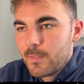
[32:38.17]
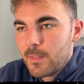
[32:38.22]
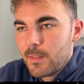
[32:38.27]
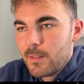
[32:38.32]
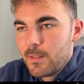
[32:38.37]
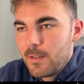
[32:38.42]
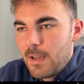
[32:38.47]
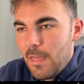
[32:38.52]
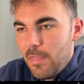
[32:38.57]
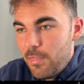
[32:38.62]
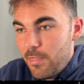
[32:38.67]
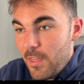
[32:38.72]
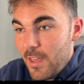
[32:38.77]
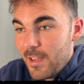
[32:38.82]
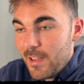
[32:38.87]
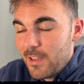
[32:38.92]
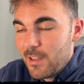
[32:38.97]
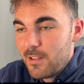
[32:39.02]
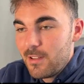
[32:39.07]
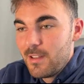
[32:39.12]
I
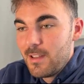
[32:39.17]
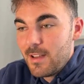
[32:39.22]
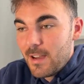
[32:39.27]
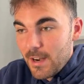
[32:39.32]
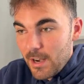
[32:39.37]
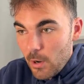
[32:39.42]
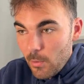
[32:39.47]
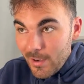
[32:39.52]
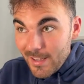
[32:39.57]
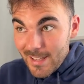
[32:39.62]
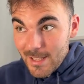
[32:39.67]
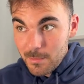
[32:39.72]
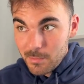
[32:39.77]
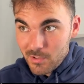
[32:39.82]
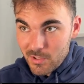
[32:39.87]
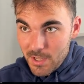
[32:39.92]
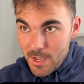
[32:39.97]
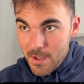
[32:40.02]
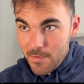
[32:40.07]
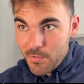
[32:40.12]
think. I know I keep
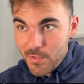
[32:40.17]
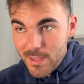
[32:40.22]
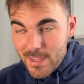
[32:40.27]
saying the